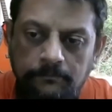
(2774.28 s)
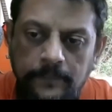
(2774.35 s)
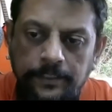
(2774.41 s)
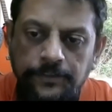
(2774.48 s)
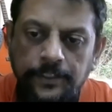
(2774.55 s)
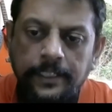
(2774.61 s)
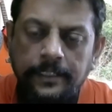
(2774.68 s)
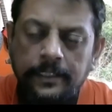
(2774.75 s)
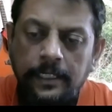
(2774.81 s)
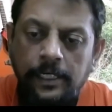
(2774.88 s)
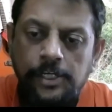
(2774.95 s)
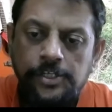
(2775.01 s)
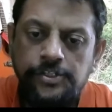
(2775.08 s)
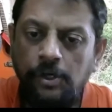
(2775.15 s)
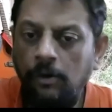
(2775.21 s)
See,
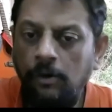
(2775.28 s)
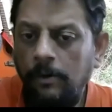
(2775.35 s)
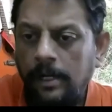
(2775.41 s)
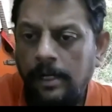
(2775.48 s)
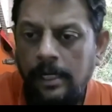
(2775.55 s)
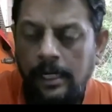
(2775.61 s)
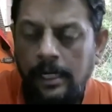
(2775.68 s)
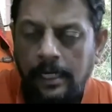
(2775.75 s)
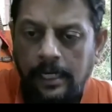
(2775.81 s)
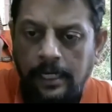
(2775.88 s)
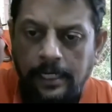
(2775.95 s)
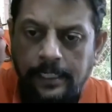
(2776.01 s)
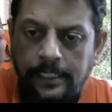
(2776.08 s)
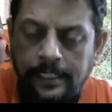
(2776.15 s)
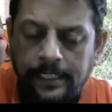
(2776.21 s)
so
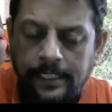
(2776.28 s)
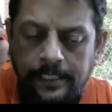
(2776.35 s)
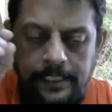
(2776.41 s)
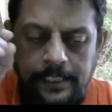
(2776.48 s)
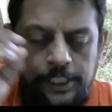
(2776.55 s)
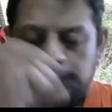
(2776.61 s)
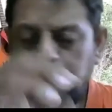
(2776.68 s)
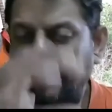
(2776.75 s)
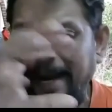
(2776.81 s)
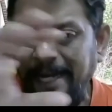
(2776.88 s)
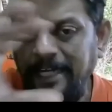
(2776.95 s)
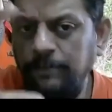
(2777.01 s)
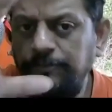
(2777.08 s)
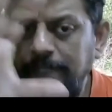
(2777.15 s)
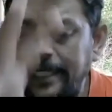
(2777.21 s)
in
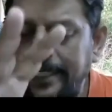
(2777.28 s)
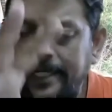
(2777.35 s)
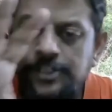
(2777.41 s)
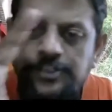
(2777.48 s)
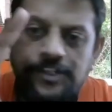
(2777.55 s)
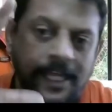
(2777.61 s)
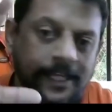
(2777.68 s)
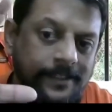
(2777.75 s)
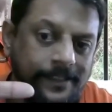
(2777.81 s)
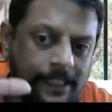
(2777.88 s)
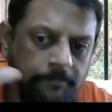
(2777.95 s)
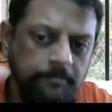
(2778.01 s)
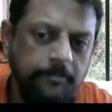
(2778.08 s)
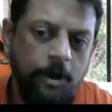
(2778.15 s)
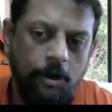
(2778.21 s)
spite of leaders like
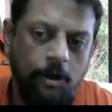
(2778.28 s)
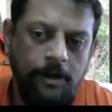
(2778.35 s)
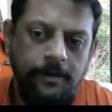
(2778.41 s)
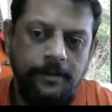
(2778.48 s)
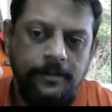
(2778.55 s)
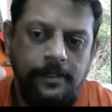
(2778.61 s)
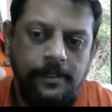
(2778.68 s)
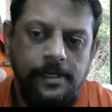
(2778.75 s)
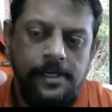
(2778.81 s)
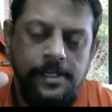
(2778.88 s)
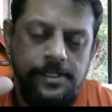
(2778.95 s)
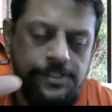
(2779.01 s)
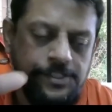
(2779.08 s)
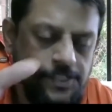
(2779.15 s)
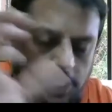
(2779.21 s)
Nimrod,
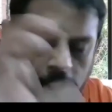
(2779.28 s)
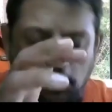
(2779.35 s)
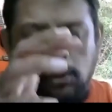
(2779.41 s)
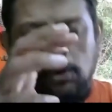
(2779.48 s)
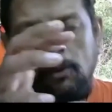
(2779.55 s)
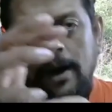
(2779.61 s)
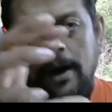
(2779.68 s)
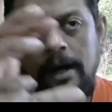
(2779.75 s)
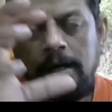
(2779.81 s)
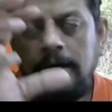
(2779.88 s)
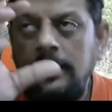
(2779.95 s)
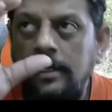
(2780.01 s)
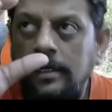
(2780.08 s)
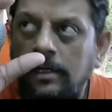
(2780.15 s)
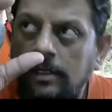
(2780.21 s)
Jehovah
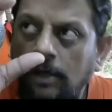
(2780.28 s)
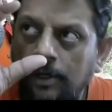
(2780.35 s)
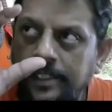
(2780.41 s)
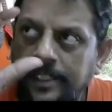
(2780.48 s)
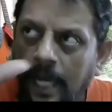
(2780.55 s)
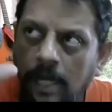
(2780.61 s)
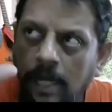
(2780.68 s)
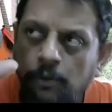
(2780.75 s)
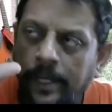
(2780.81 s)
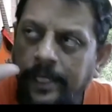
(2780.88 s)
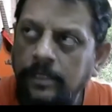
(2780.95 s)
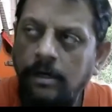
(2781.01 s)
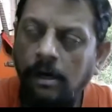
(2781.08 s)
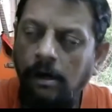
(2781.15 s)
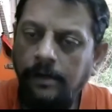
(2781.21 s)
or Yahweh
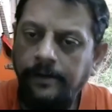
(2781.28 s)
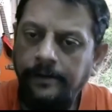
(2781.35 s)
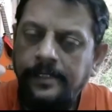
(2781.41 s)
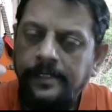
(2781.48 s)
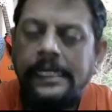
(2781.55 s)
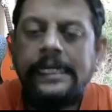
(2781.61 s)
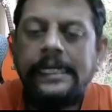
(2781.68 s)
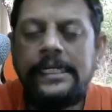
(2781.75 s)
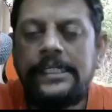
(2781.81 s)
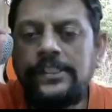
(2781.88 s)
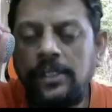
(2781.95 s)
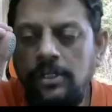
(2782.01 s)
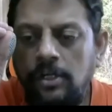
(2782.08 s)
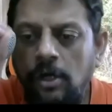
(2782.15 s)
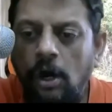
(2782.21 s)
God is
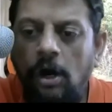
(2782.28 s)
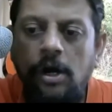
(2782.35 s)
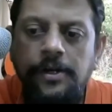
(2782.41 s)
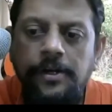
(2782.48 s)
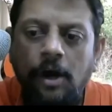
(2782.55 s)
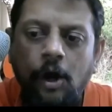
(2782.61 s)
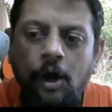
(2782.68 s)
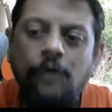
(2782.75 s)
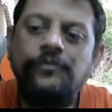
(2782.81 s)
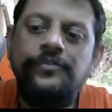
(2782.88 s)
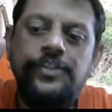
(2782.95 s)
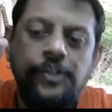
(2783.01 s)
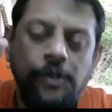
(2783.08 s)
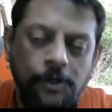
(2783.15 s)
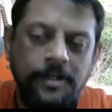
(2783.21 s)
the God of
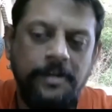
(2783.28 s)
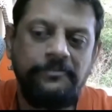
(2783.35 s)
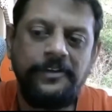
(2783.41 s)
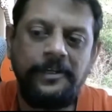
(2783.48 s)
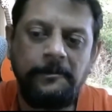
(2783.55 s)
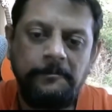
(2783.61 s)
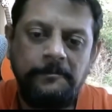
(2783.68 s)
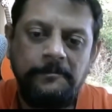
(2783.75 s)
geography.